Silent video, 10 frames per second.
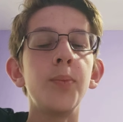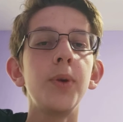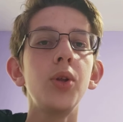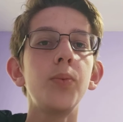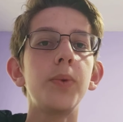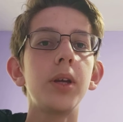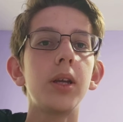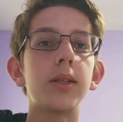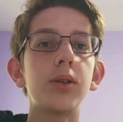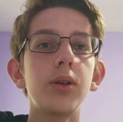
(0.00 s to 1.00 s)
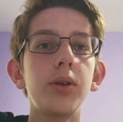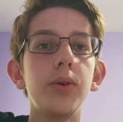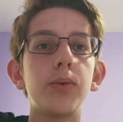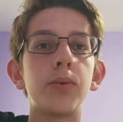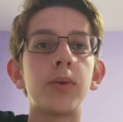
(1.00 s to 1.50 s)
P2P is not
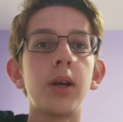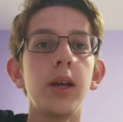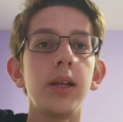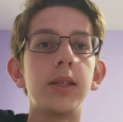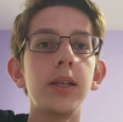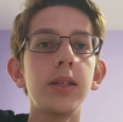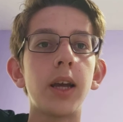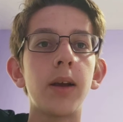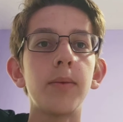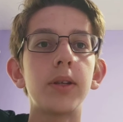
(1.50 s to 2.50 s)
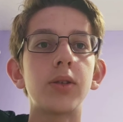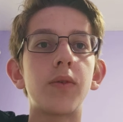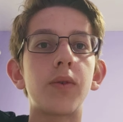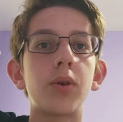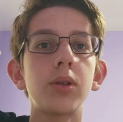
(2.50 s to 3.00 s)
new. This time is
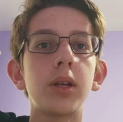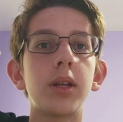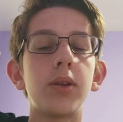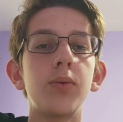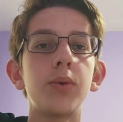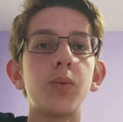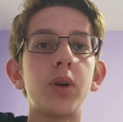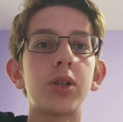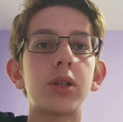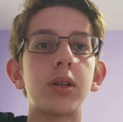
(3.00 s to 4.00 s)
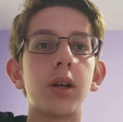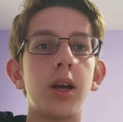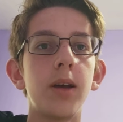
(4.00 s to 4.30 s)
of course a new innovation,